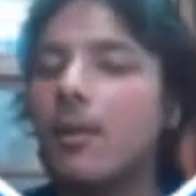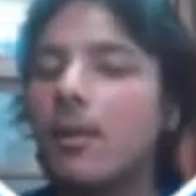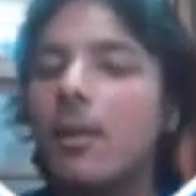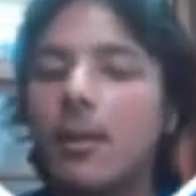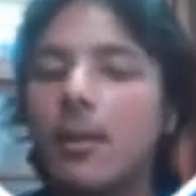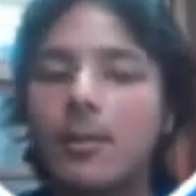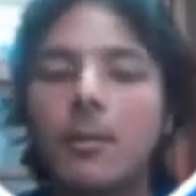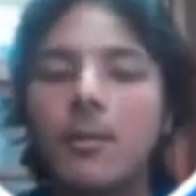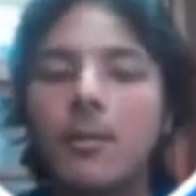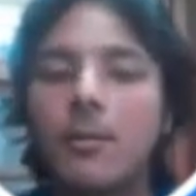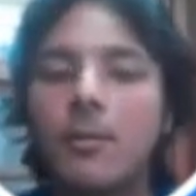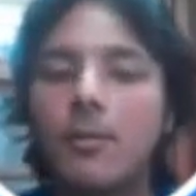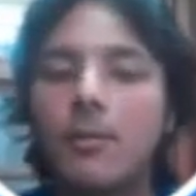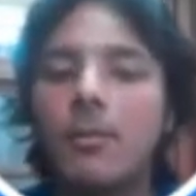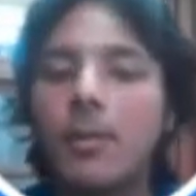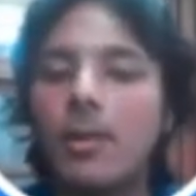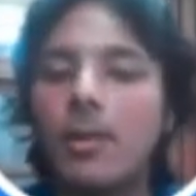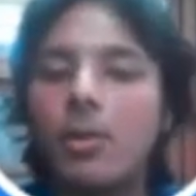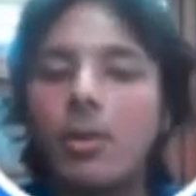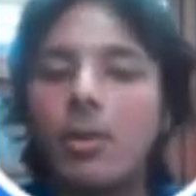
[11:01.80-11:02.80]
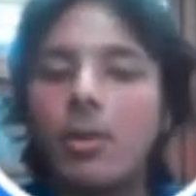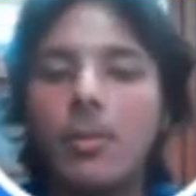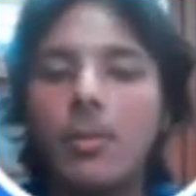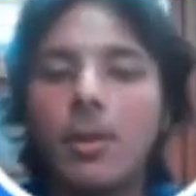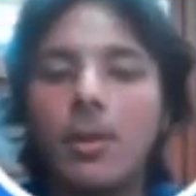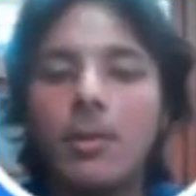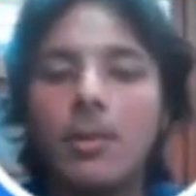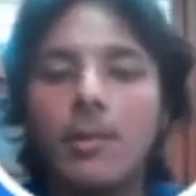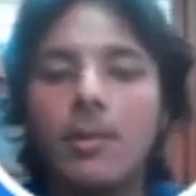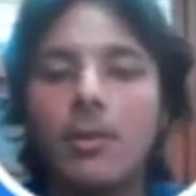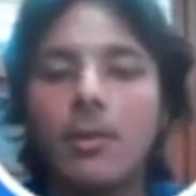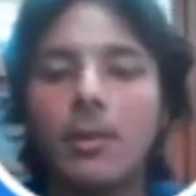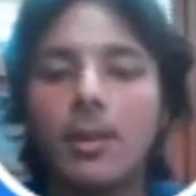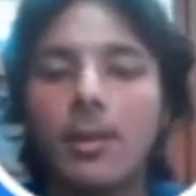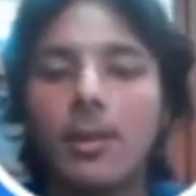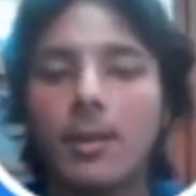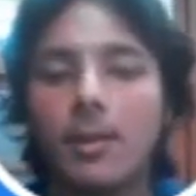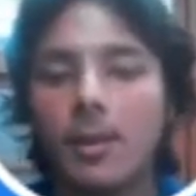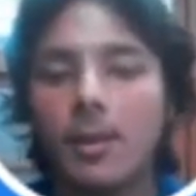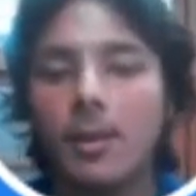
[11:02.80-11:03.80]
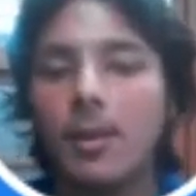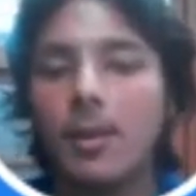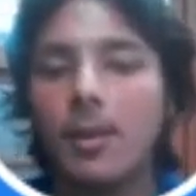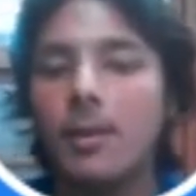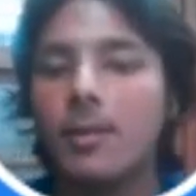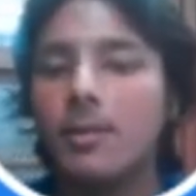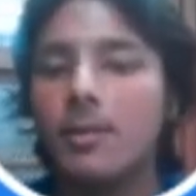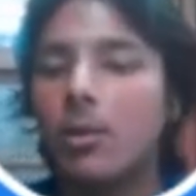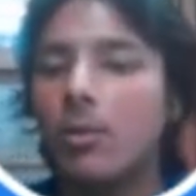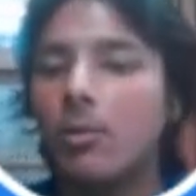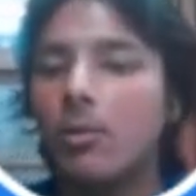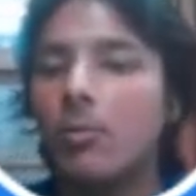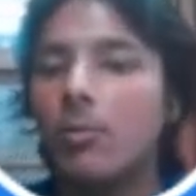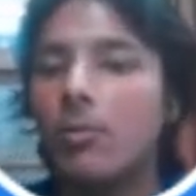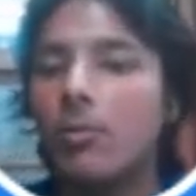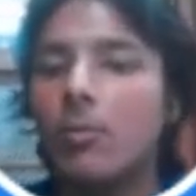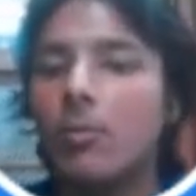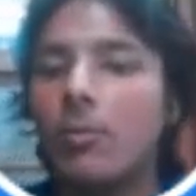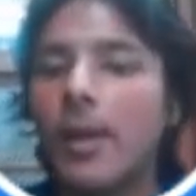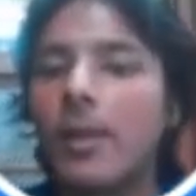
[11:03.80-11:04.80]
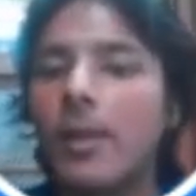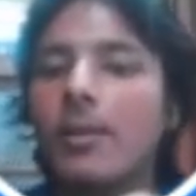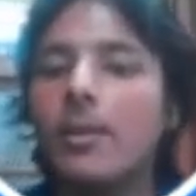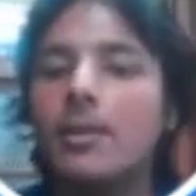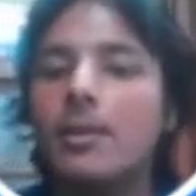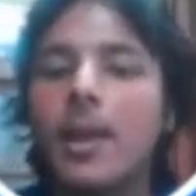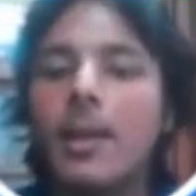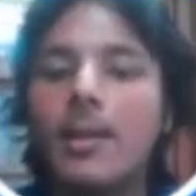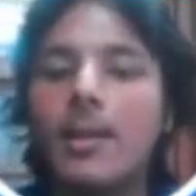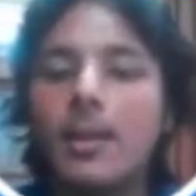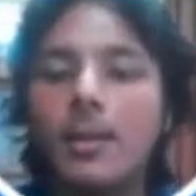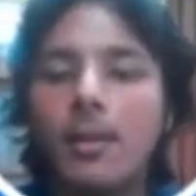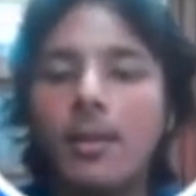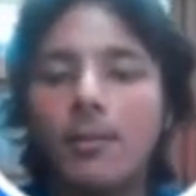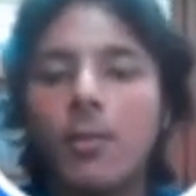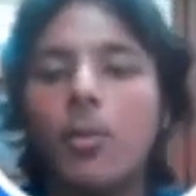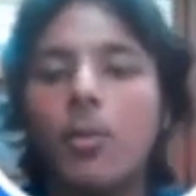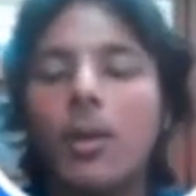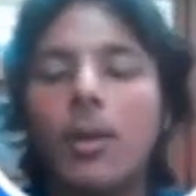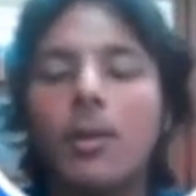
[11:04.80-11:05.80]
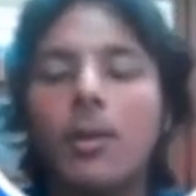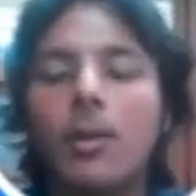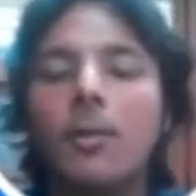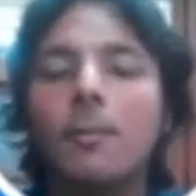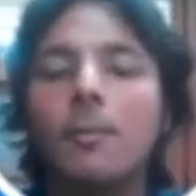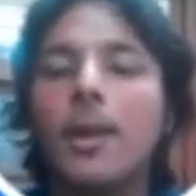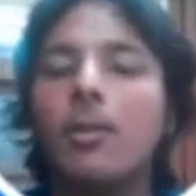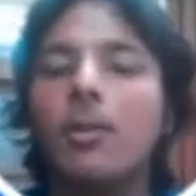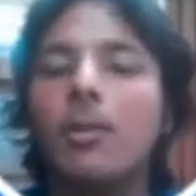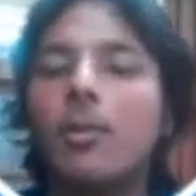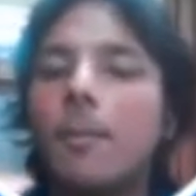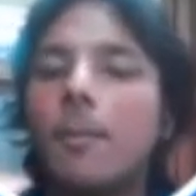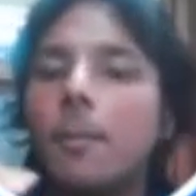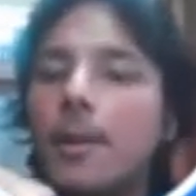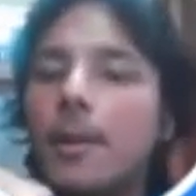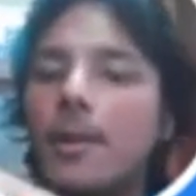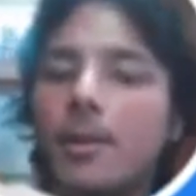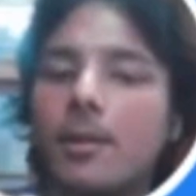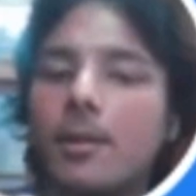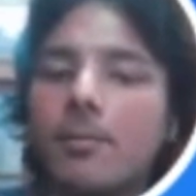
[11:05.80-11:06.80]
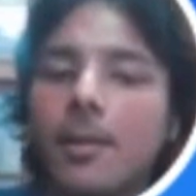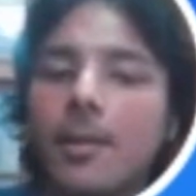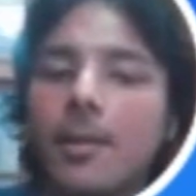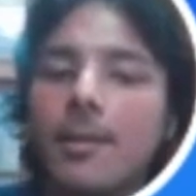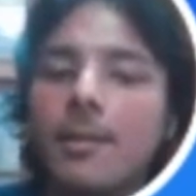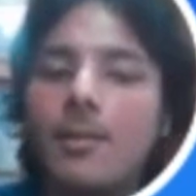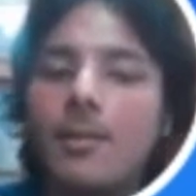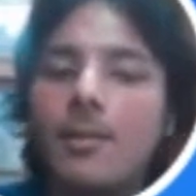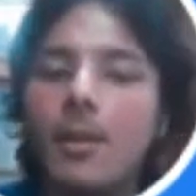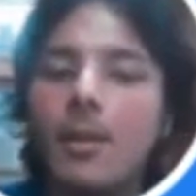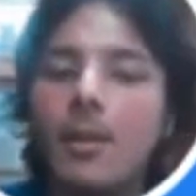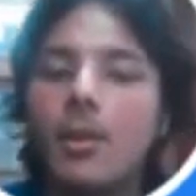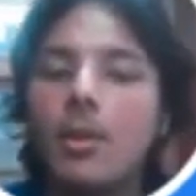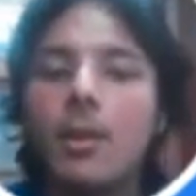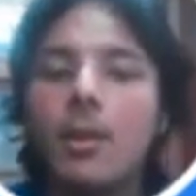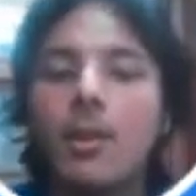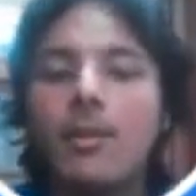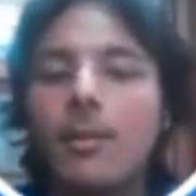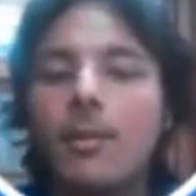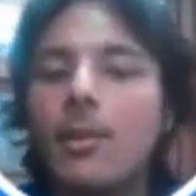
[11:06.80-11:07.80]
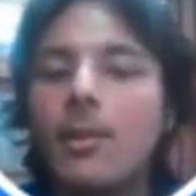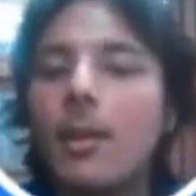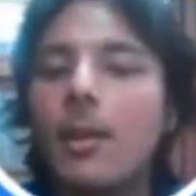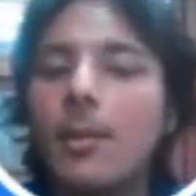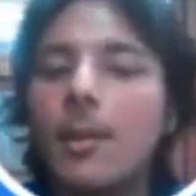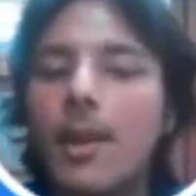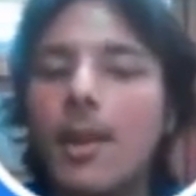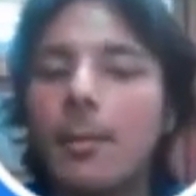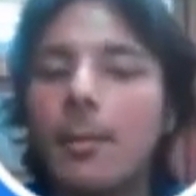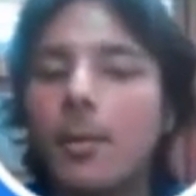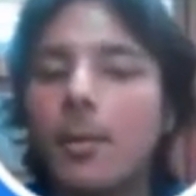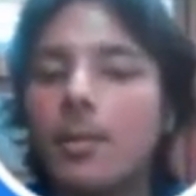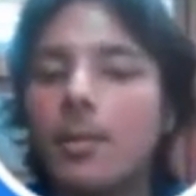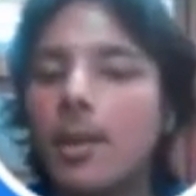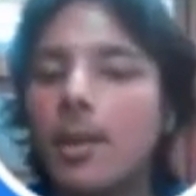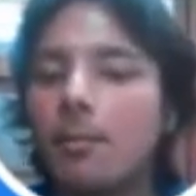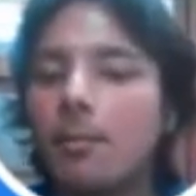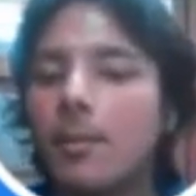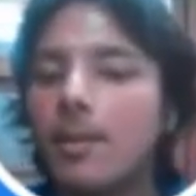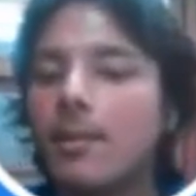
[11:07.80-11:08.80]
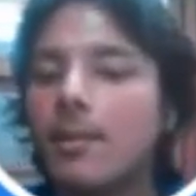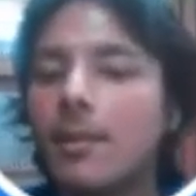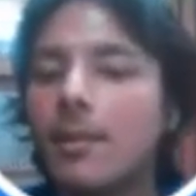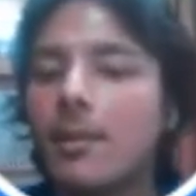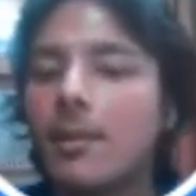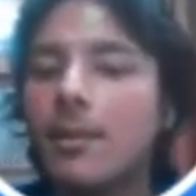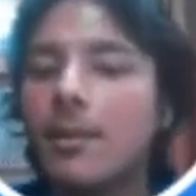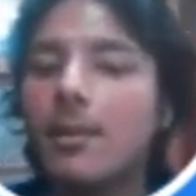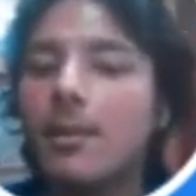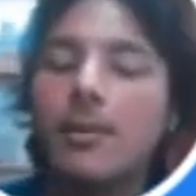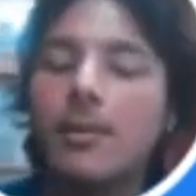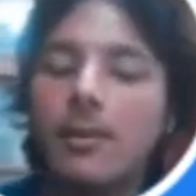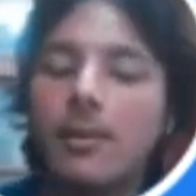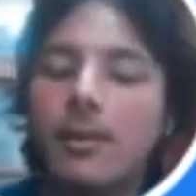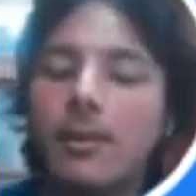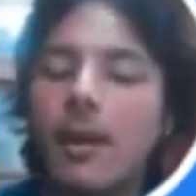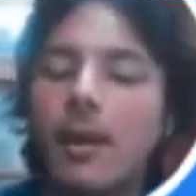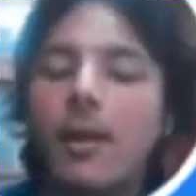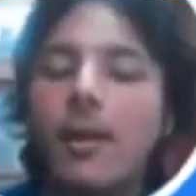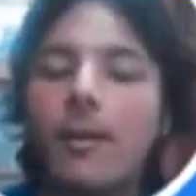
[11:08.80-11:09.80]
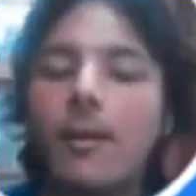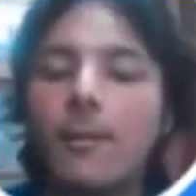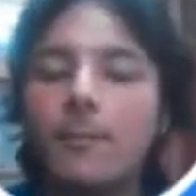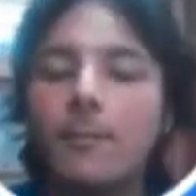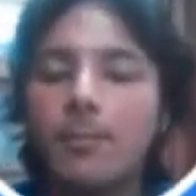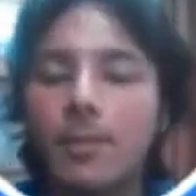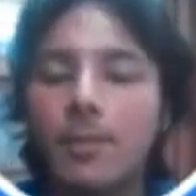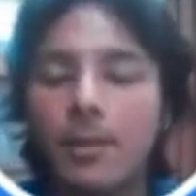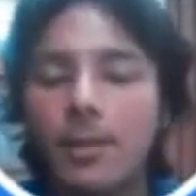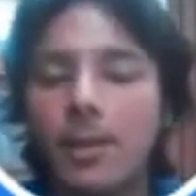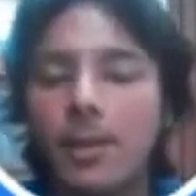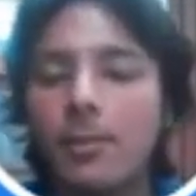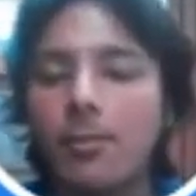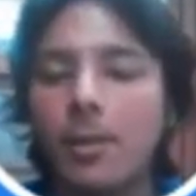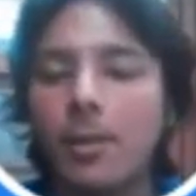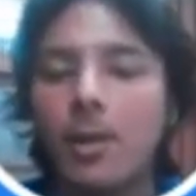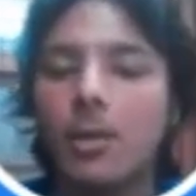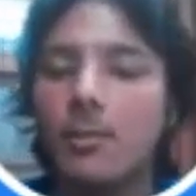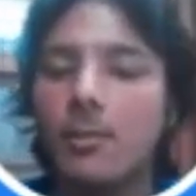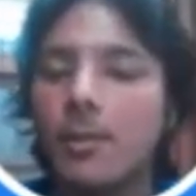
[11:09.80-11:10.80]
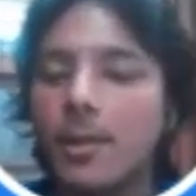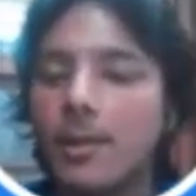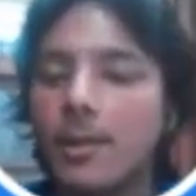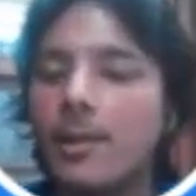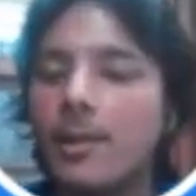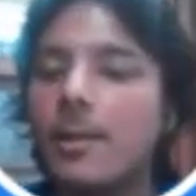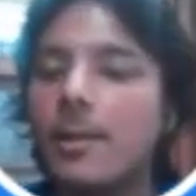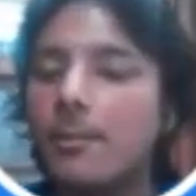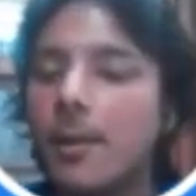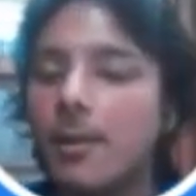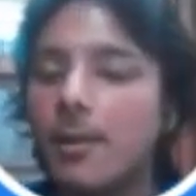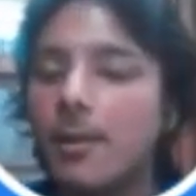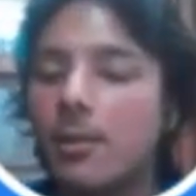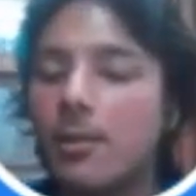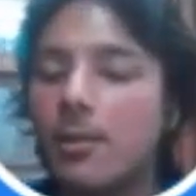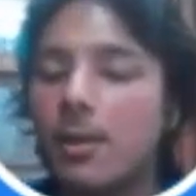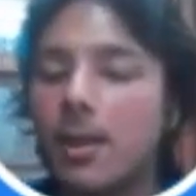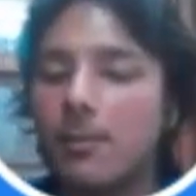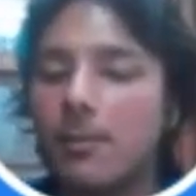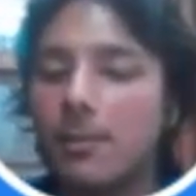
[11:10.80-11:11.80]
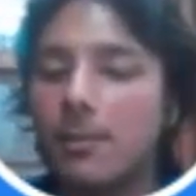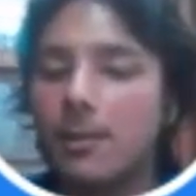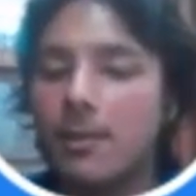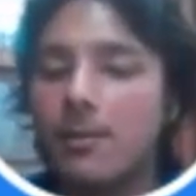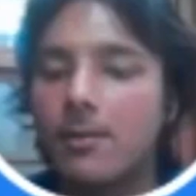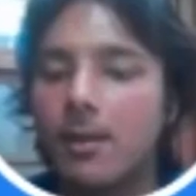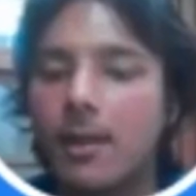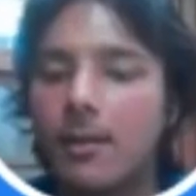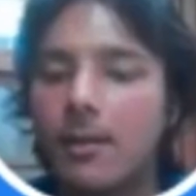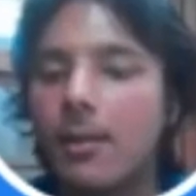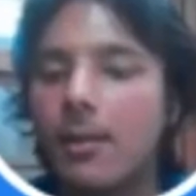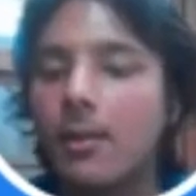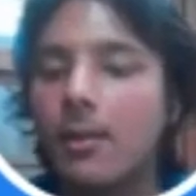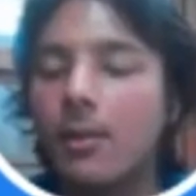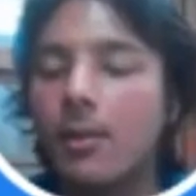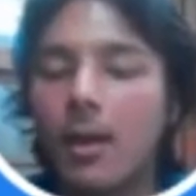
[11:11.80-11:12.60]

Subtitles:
some of you might know about this already. So when you're chatting, if you want to reply to a particular message, you can just double tap on that message and Cliq will automatically reply to that message asking,